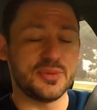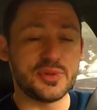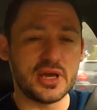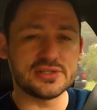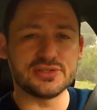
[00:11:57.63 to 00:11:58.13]

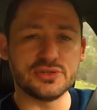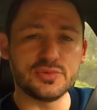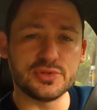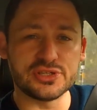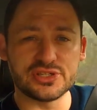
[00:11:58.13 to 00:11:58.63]
applied
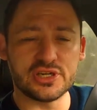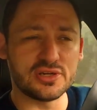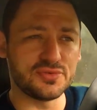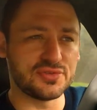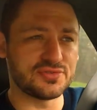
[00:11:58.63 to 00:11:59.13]
to, please
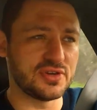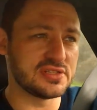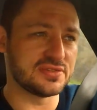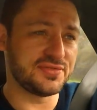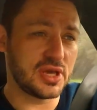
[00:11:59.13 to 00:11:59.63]
share it with your
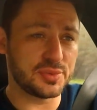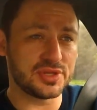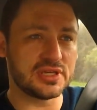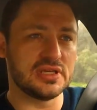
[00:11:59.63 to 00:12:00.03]
friends and family,